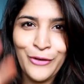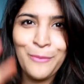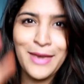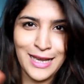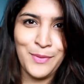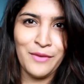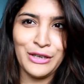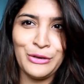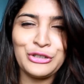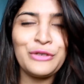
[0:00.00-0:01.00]
from Makeup
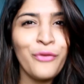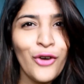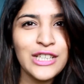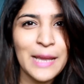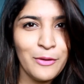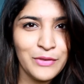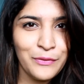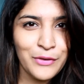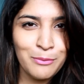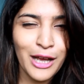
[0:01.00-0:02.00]
Revolution, four type of
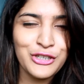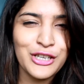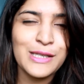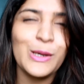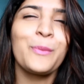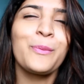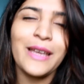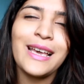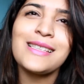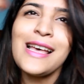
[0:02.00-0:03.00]
different blushes, so
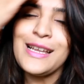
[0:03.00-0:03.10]
please